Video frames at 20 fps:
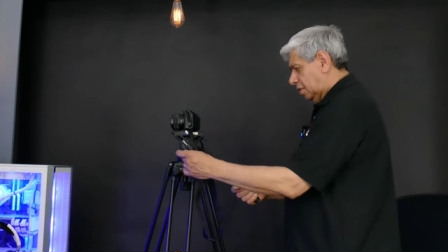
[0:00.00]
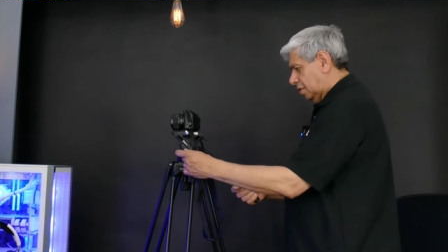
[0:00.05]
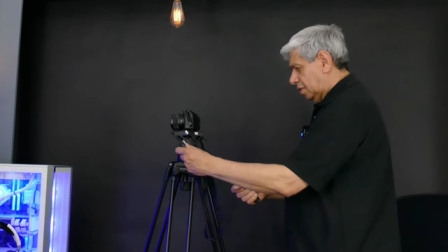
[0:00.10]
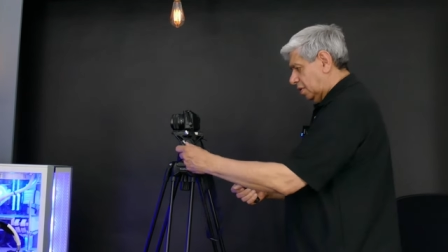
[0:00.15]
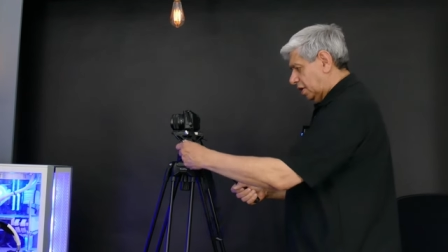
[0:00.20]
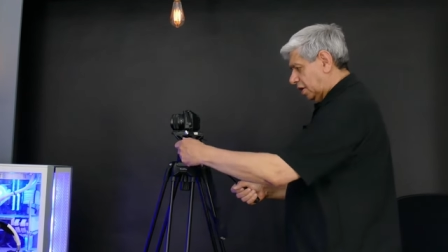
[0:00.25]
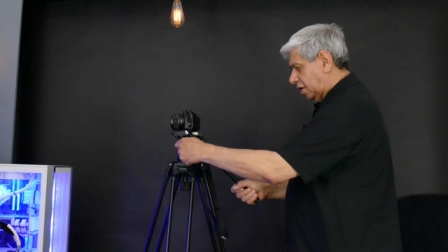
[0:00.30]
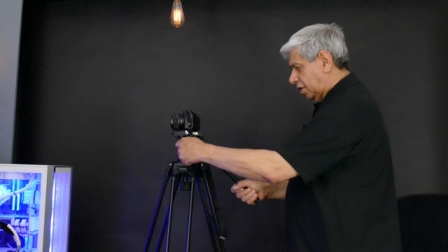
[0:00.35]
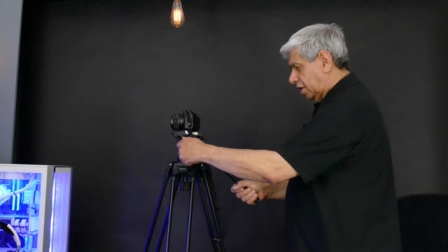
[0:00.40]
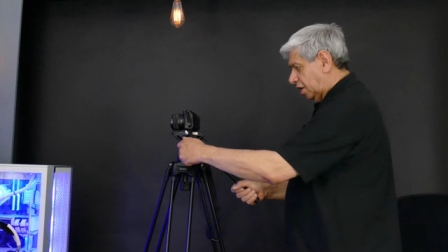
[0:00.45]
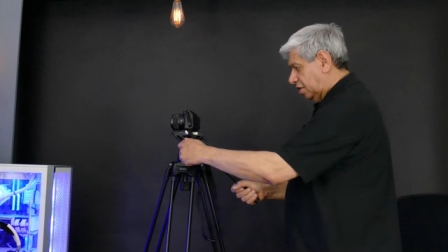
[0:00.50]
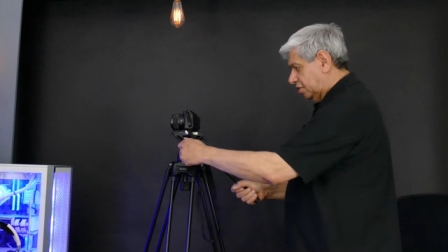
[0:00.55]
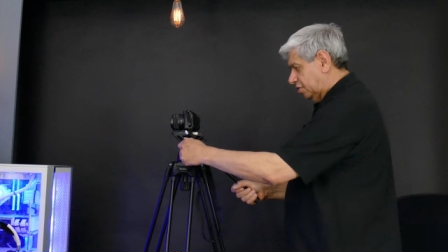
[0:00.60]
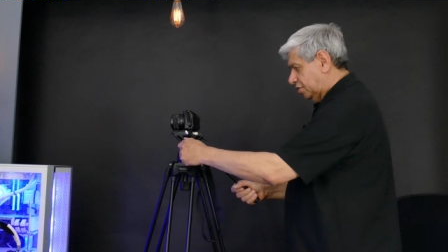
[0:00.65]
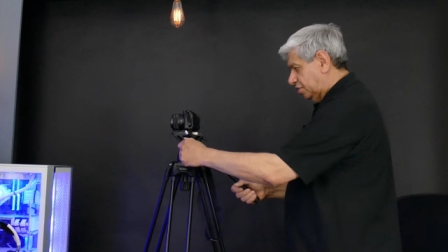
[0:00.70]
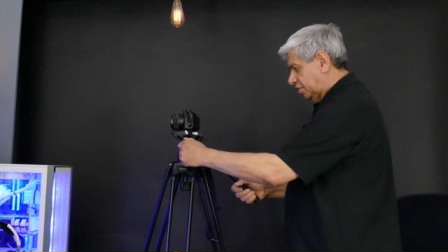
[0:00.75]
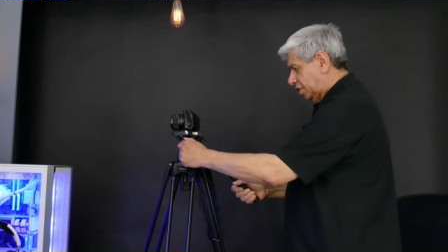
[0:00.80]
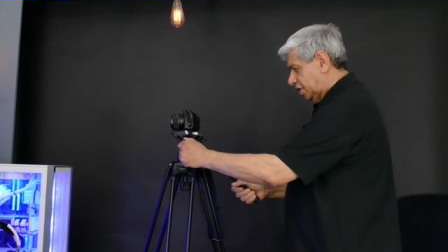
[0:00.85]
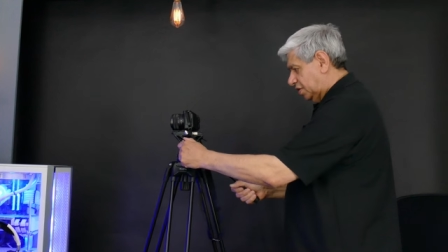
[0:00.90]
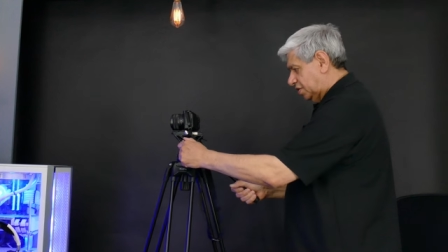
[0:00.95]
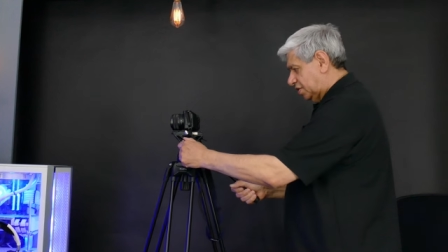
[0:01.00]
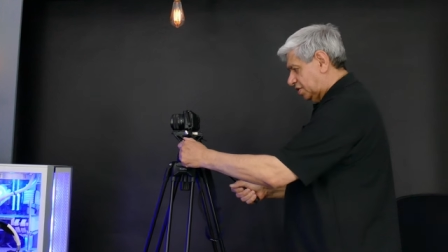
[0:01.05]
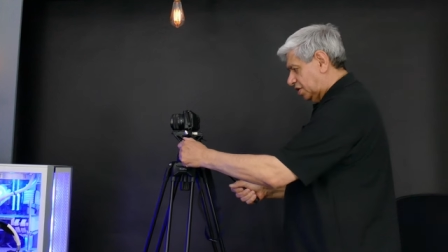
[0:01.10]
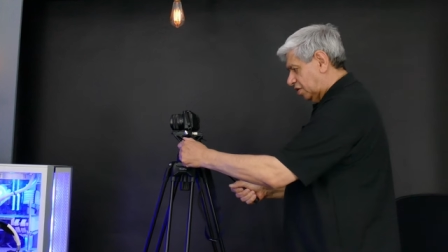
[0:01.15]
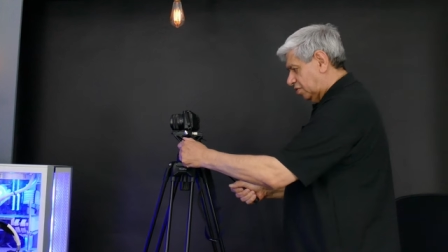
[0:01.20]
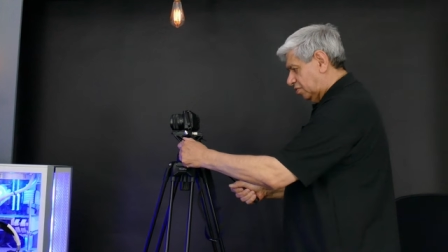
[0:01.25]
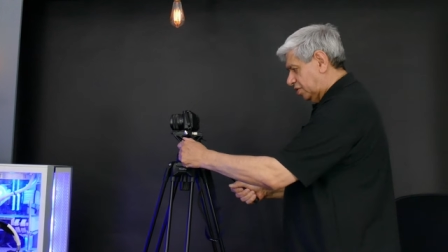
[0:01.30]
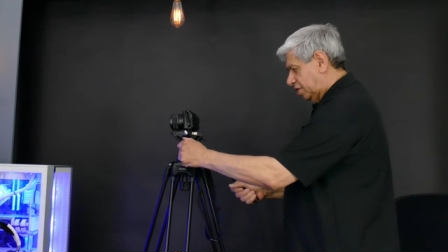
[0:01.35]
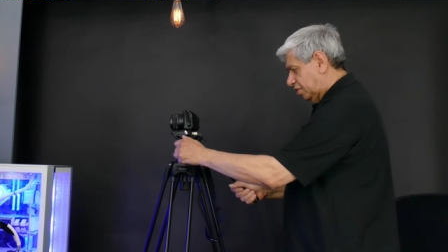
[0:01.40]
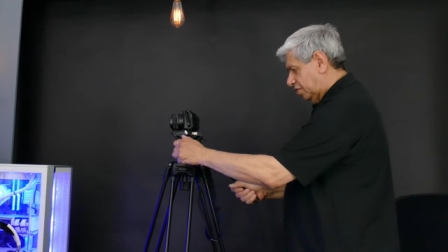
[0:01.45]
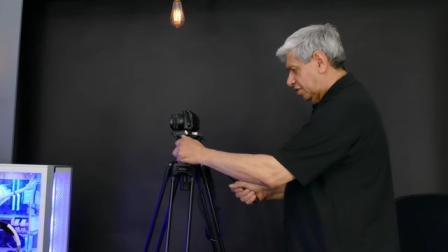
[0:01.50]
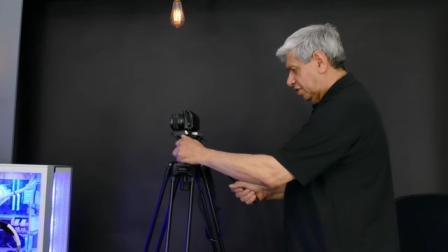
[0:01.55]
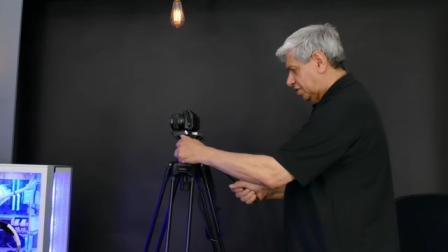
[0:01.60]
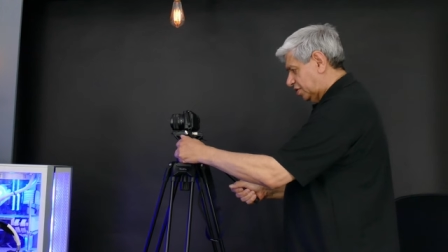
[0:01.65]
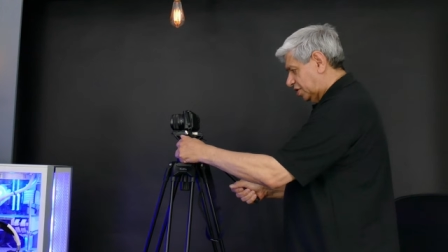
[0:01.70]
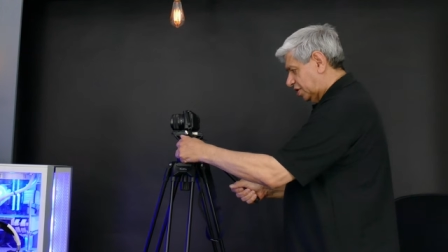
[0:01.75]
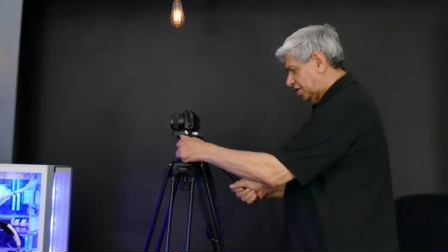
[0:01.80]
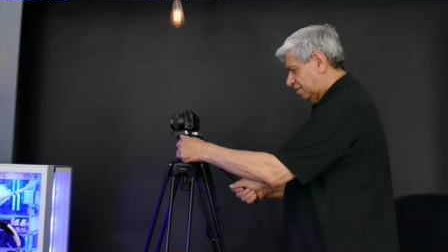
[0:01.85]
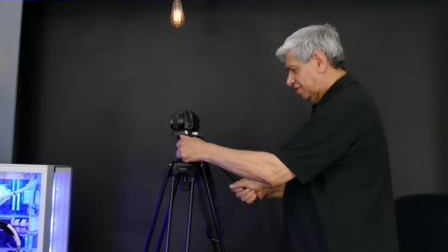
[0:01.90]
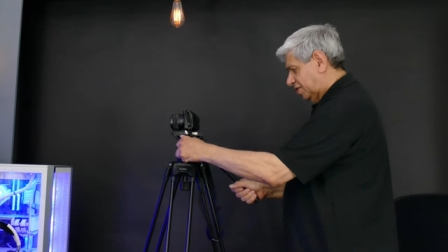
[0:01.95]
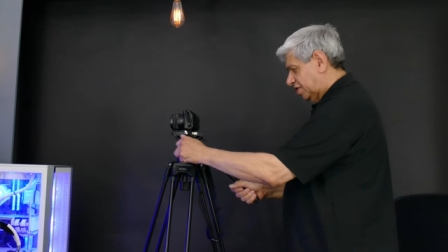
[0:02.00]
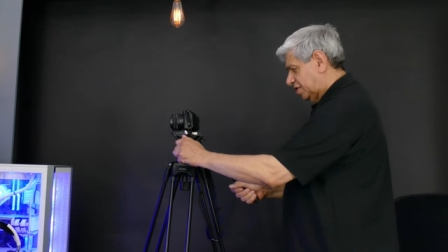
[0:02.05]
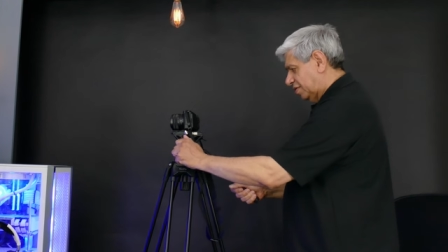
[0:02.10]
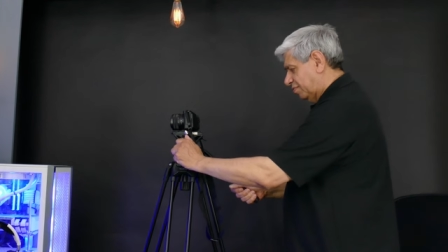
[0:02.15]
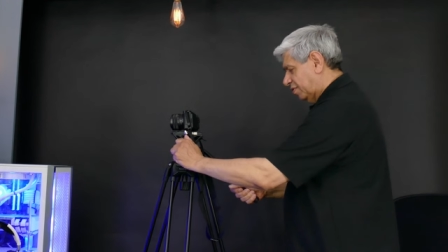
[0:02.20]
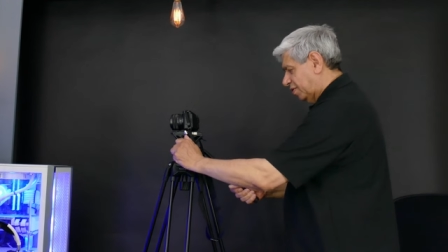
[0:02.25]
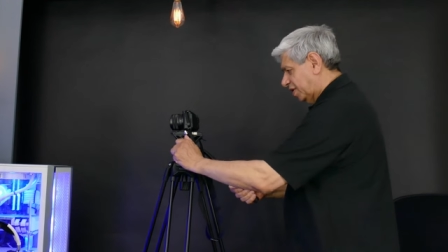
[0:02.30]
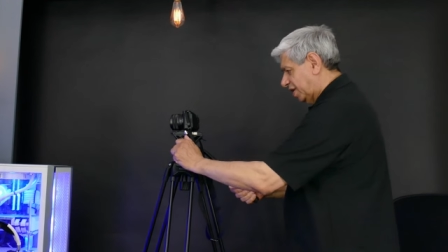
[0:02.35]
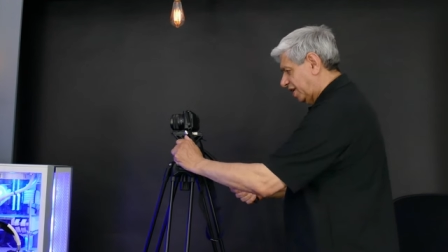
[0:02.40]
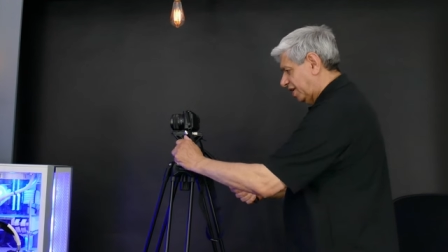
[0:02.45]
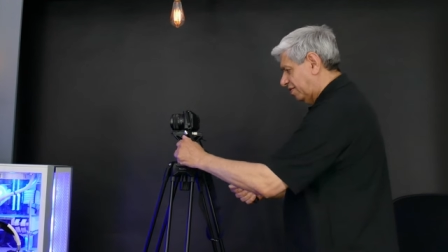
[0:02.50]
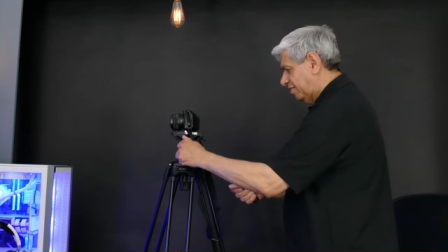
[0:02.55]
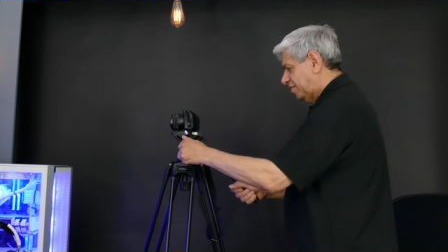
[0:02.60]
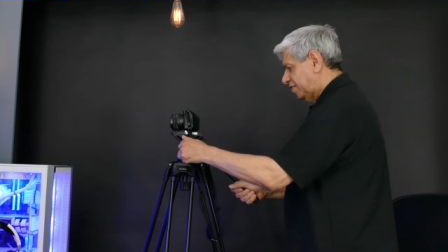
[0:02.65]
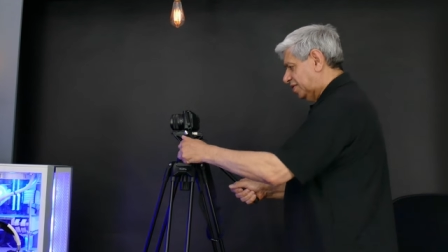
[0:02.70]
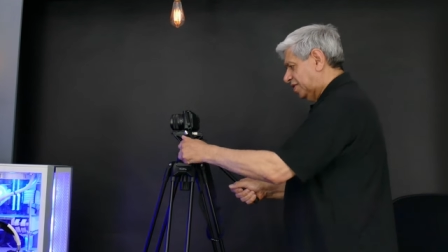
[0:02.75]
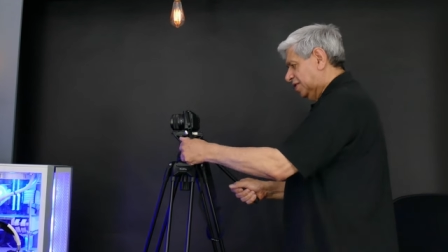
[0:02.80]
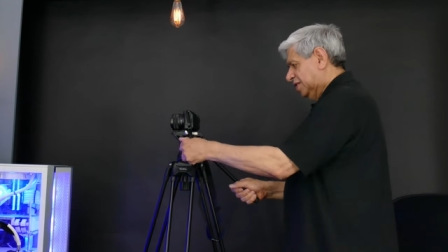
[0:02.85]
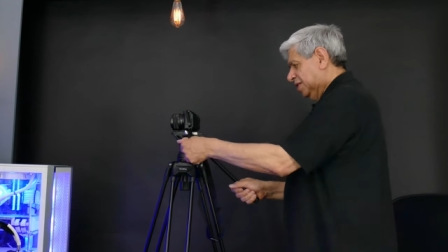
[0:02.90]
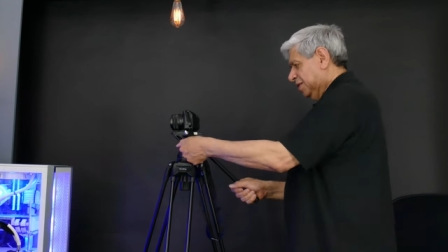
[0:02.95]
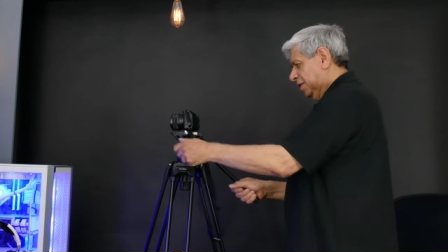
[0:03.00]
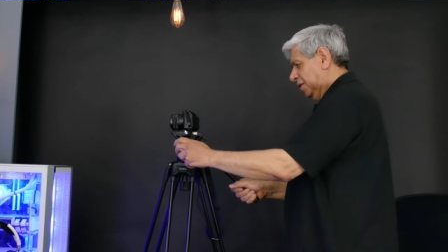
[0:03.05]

Got to undo this though in order to give it some relief.